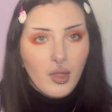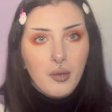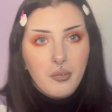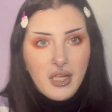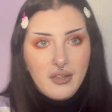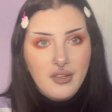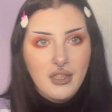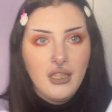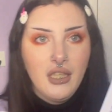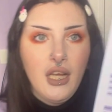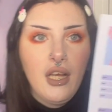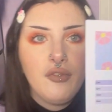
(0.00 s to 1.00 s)

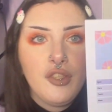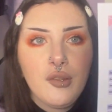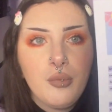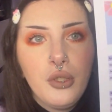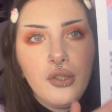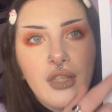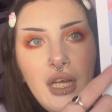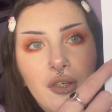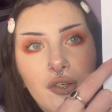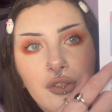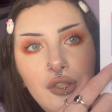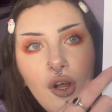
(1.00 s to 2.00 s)
basically I've just put down
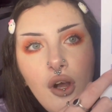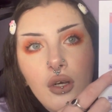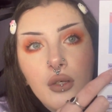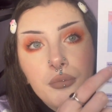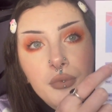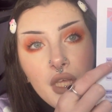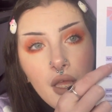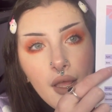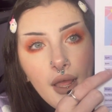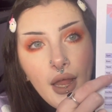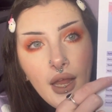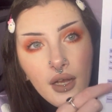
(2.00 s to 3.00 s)
on the columns
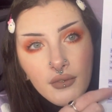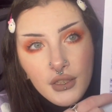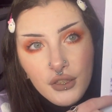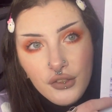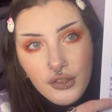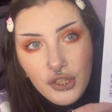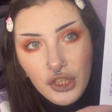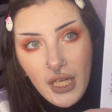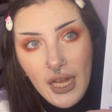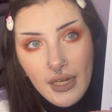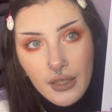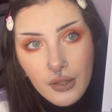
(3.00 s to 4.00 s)
areas to
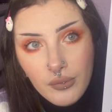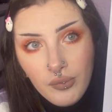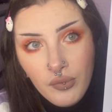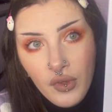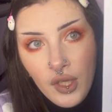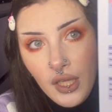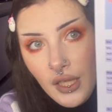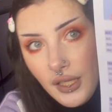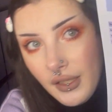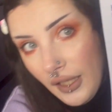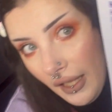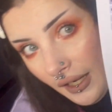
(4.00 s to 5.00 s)
check,
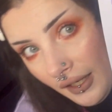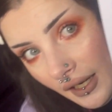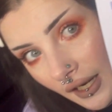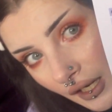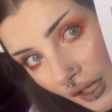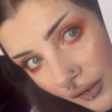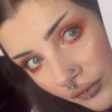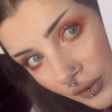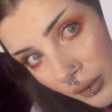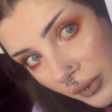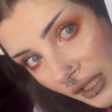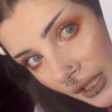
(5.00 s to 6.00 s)
and then every
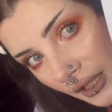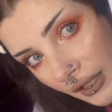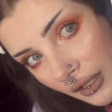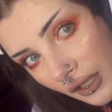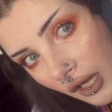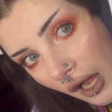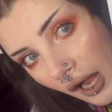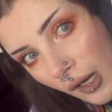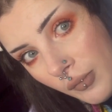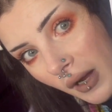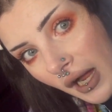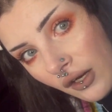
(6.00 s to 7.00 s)
week I
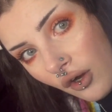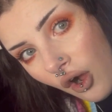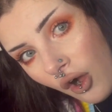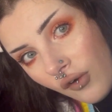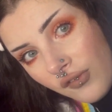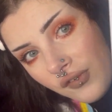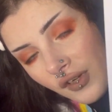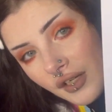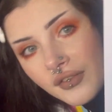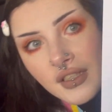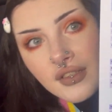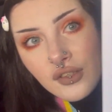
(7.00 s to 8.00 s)
mark off
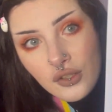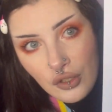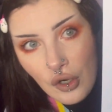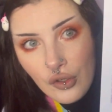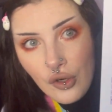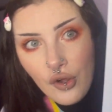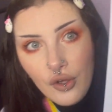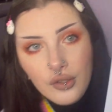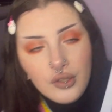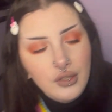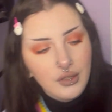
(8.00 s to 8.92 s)
if it's good or not.